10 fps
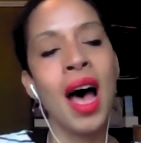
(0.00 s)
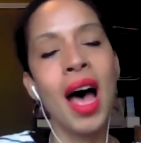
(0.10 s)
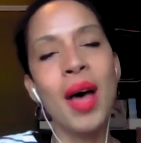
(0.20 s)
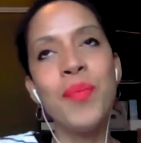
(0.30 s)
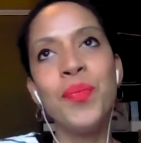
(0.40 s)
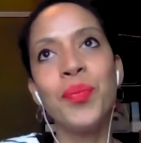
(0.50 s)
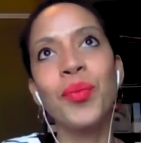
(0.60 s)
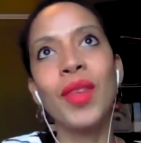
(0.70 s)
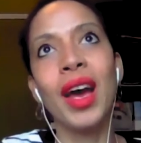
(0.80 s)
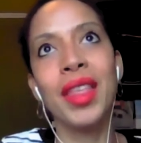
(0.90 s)

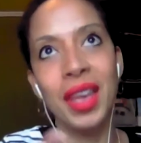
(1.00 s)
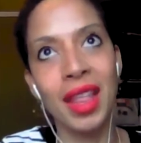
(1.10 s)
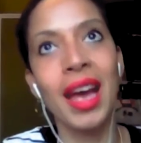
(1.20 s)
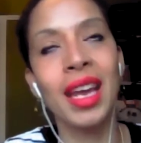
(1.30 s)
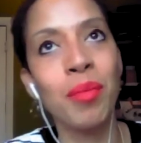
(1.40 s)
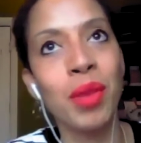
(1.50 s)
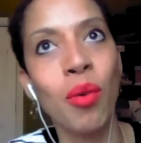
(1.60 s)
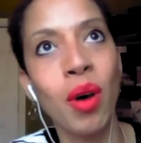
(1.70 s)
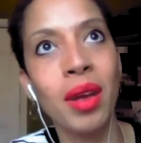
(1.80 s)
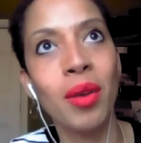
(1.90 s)
I think that can be
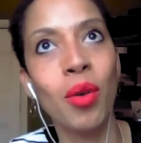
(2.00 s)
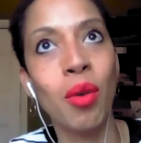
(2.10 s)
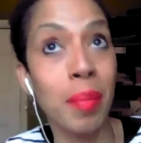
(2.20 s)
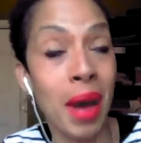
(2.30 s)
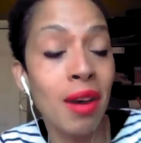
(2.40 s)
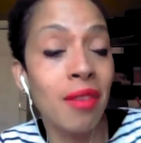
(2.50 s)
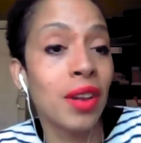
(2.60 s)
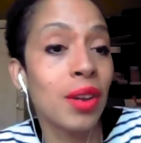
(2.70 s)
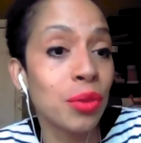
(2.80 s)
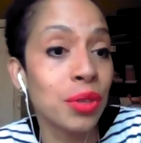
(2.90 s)
quite
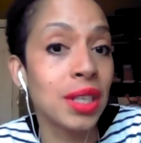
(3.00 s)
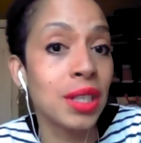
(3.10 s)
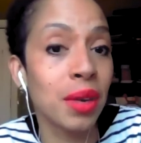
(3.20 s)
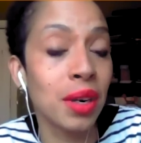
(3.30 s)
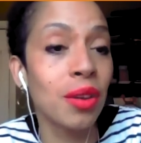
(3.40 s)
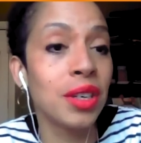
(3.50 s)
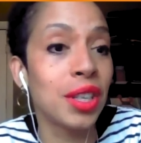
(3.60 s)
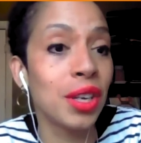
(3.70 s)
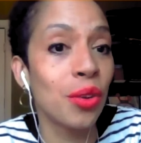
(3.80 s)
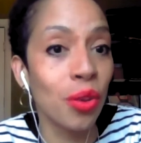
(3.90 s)
powerful. And also to acknowledge
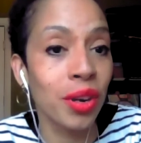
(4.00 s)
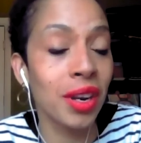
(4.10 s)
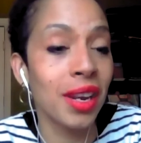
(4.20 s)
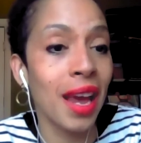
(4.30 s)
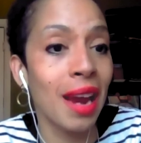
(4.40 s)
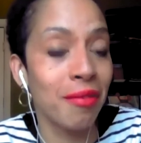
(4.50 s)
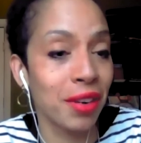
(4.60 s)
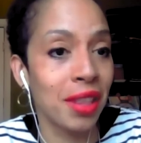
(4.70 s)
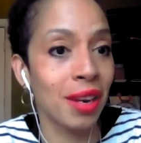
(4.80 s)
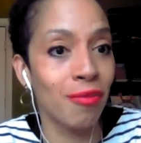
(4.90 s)
that you're not going to get
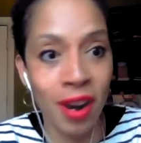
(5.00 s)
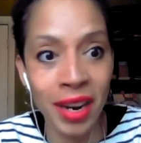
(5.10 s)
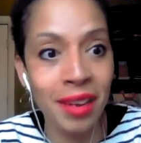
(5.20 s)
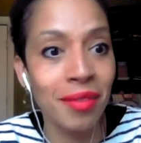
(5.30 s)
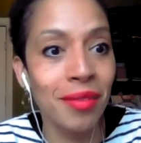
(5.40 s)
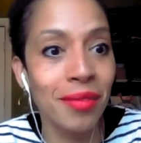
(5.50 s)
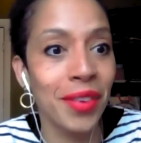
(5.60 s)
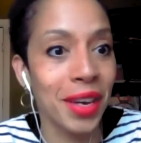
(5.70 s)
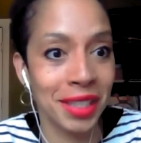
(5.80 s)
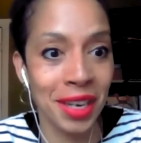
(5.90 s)
everything right
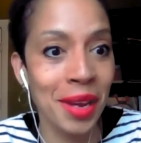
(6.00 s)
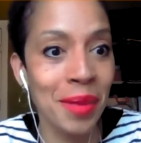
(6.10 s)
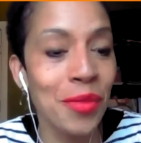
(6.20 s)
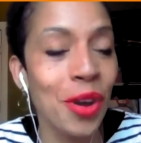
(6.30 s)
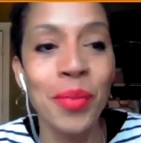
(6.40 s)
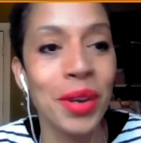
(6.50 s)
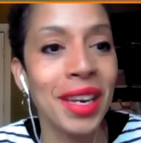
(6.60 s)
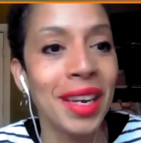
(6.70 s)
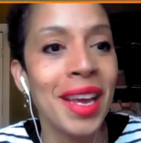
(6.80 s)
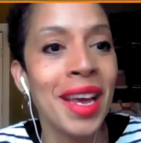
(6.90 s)
first time.
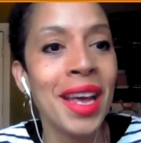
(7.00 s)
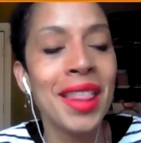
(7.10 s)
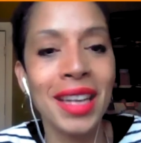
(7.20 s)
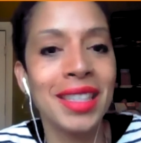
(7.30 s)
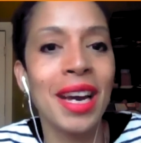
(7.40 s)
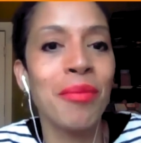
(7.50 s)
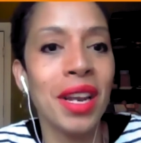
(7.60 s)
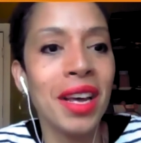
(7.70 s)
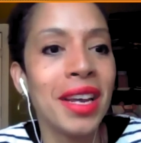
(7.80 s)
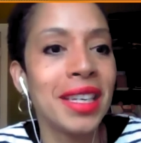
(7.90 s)
Nobody, that's how we
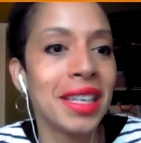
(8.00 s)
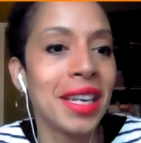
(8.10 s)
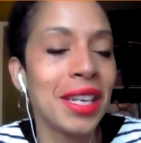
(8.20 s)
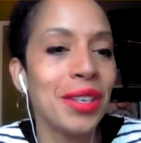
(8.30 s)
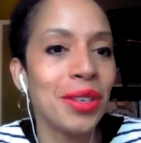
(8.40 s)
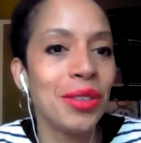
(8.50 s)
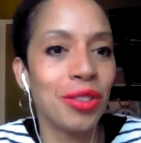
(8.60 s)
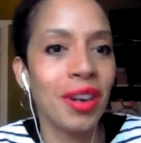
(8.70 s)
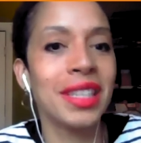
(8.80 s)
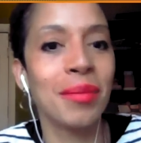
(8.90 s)
learn, isn't it? You
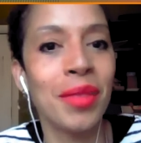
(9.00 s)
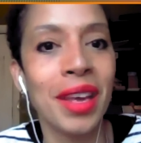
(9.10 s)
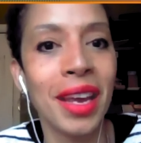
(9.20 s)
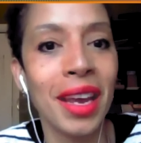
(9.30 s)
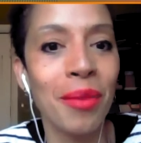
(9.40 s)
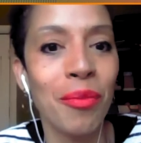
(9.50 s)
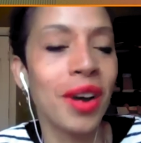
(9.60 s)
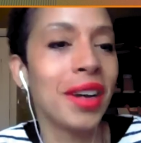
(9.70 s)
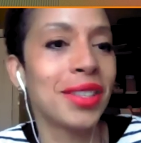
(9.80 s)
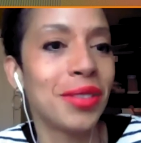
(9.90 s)
try something, it
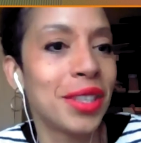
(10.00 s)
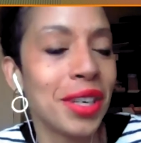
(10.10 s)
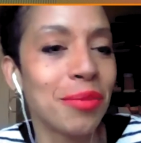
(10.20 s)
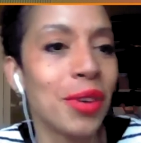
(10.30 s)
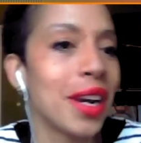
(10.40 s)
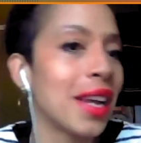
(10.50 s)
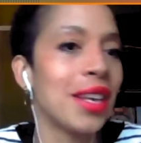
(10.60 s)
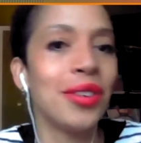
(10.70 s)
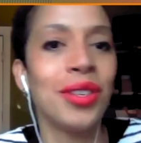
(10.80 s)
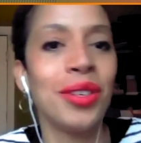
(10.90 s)
works or it doesn't work, and
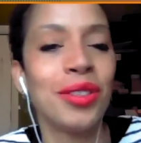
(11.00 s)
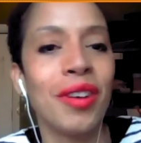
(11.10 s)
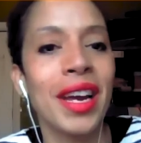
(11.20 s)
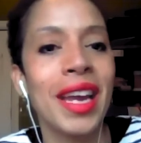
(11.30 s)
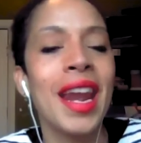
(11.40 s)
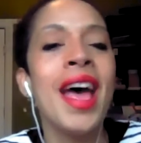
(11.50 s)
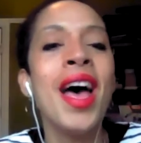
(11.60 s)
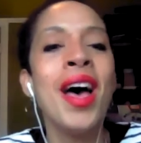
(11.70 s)
then you try again.